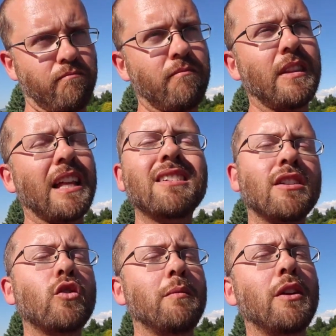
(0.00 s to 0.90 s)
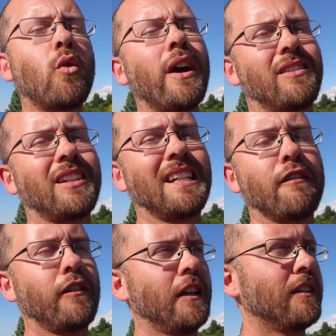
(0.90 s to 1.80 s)
that is going to be quite
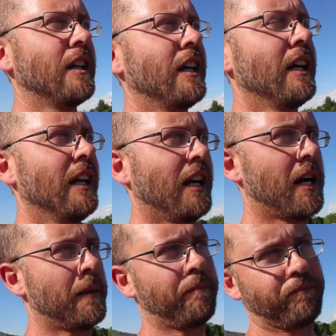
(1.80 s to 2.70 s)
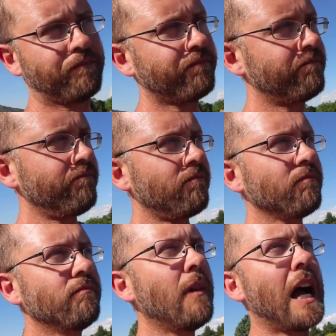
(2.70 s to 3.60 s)
significant. Um,
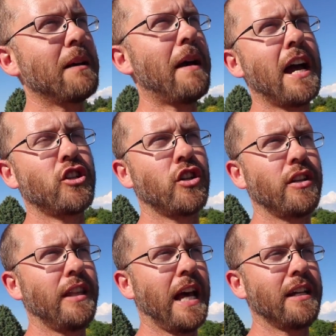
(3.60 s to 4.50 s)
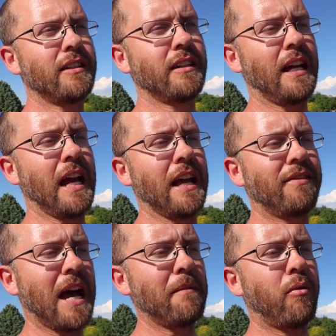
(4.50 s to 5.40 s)
I imagine that
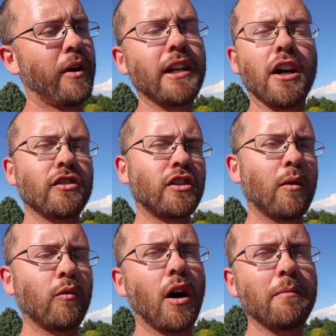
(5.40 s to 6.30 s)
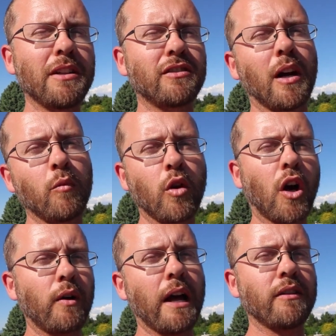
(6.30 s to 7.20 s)
at that point I'll, some, I'll be
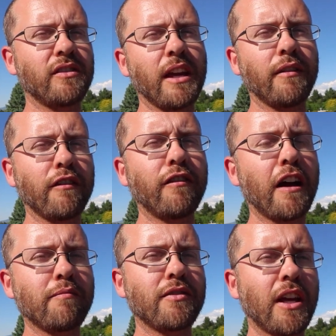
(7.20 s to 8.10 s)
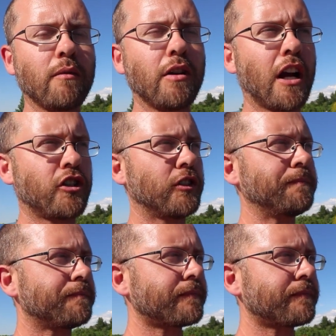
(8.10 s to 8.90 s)
somewhere around 75% reduction